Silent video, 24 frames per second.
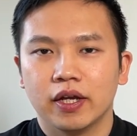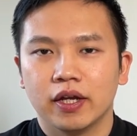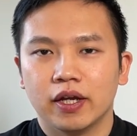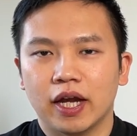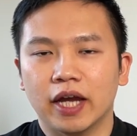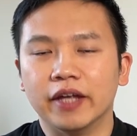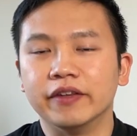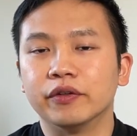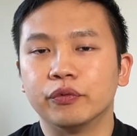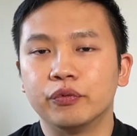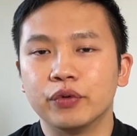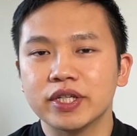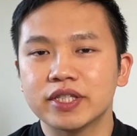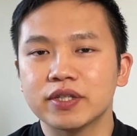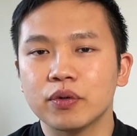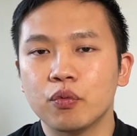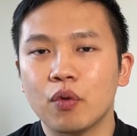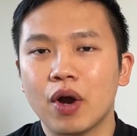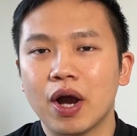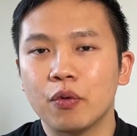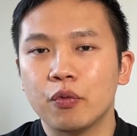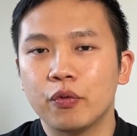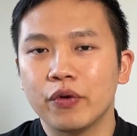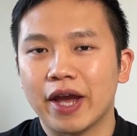And the reason
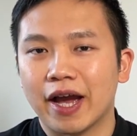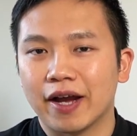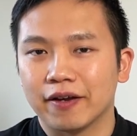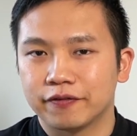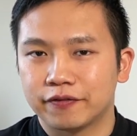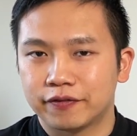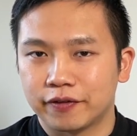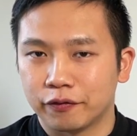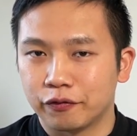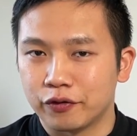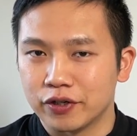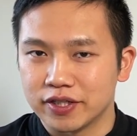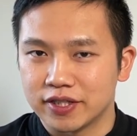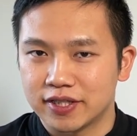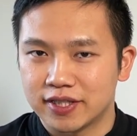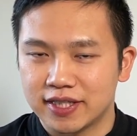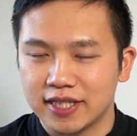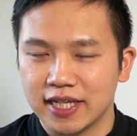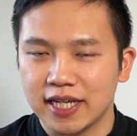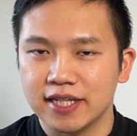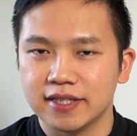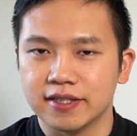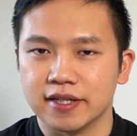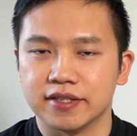why we have different
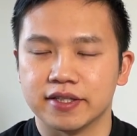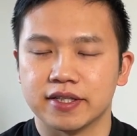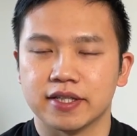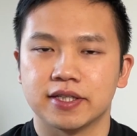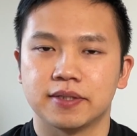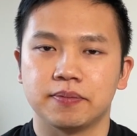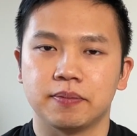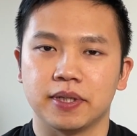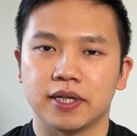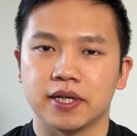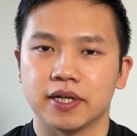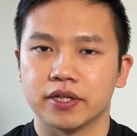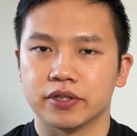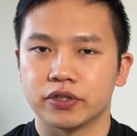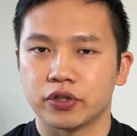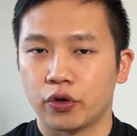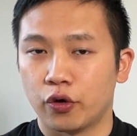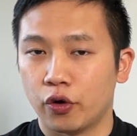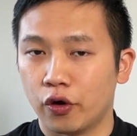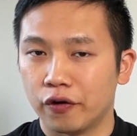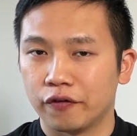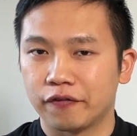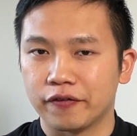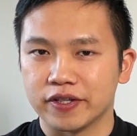seasons is because
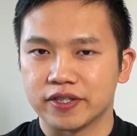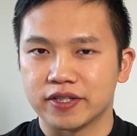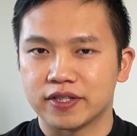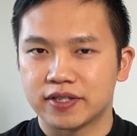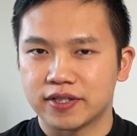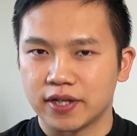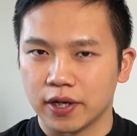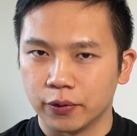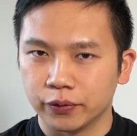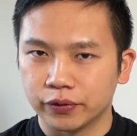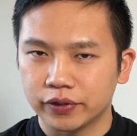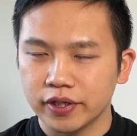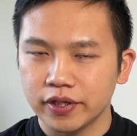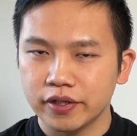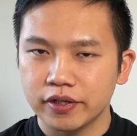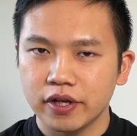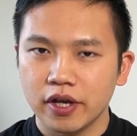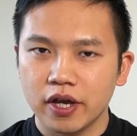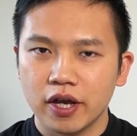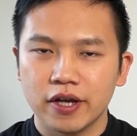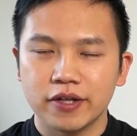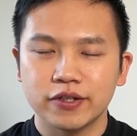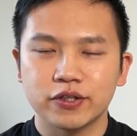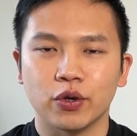the Earth is tilted.
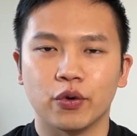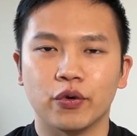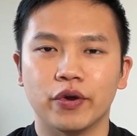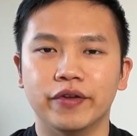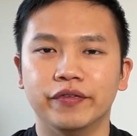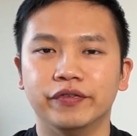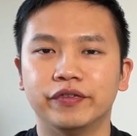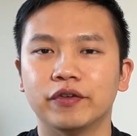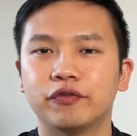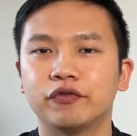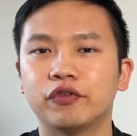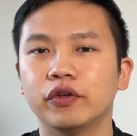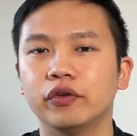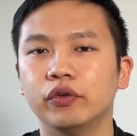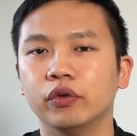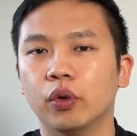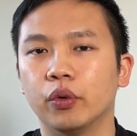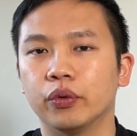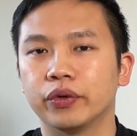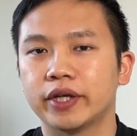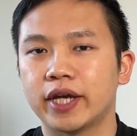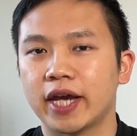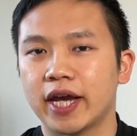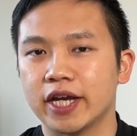So in different
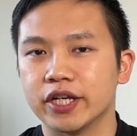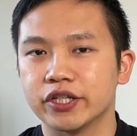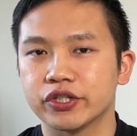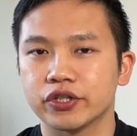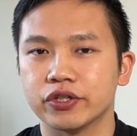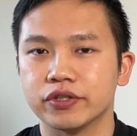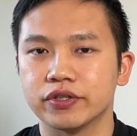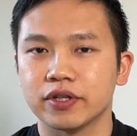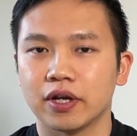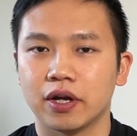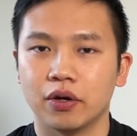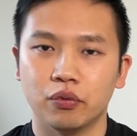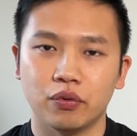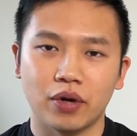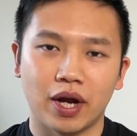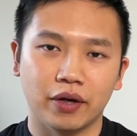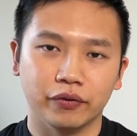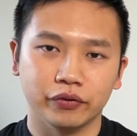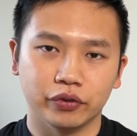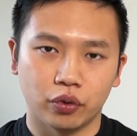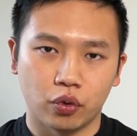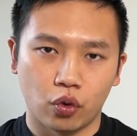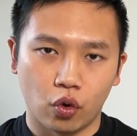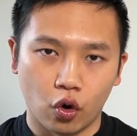locations
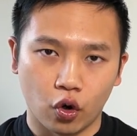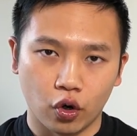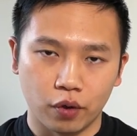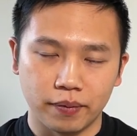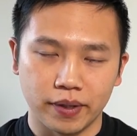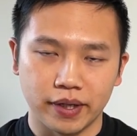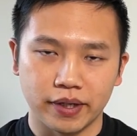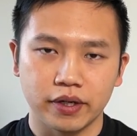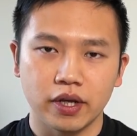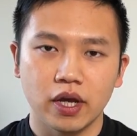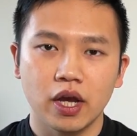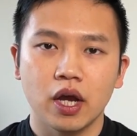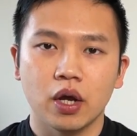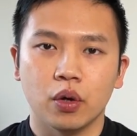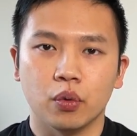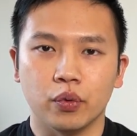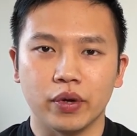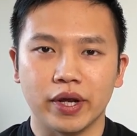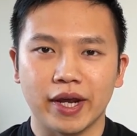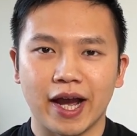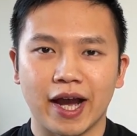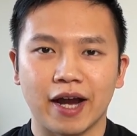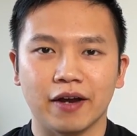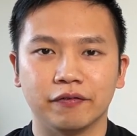around the orbit,
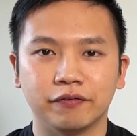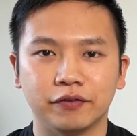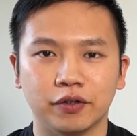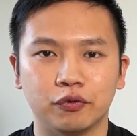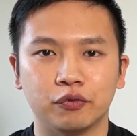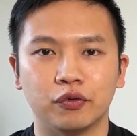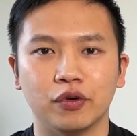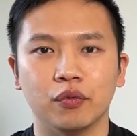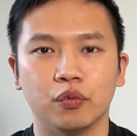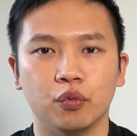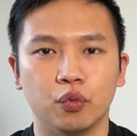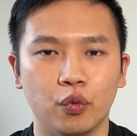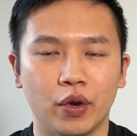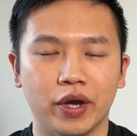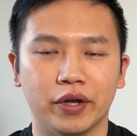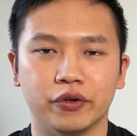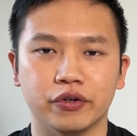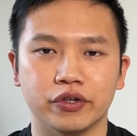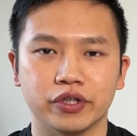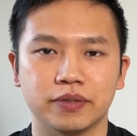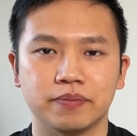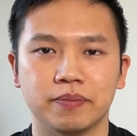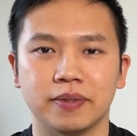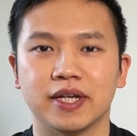we have different
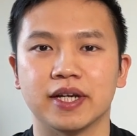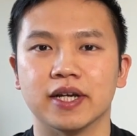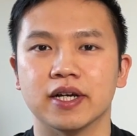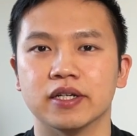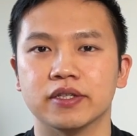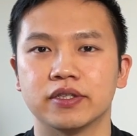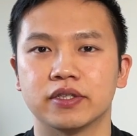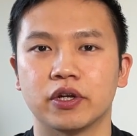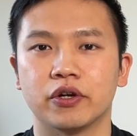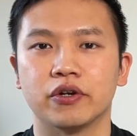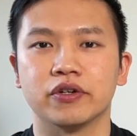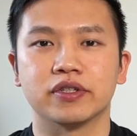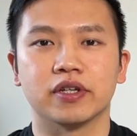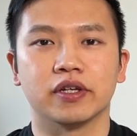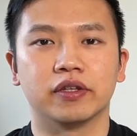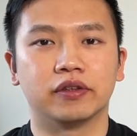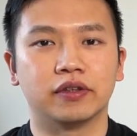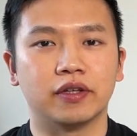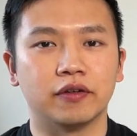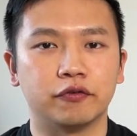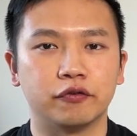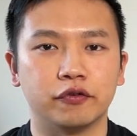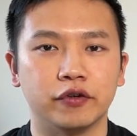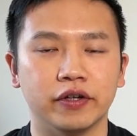weathers because there's a
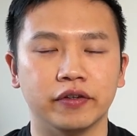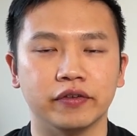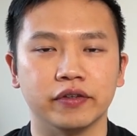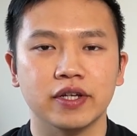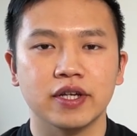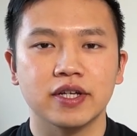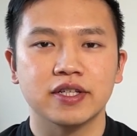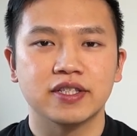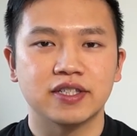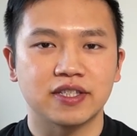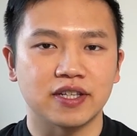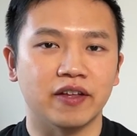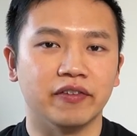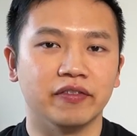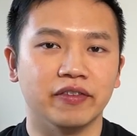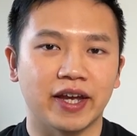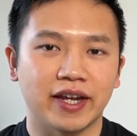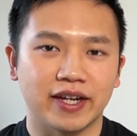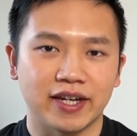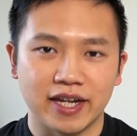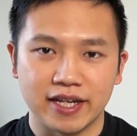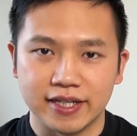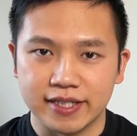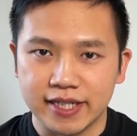different
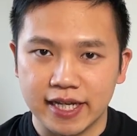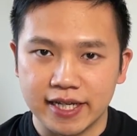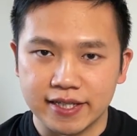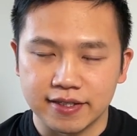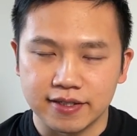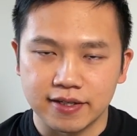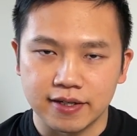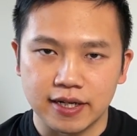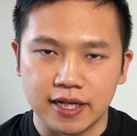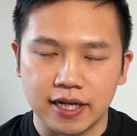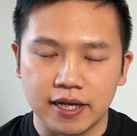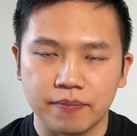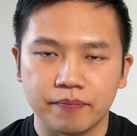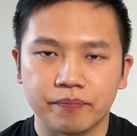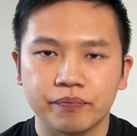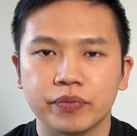sunlight intensity.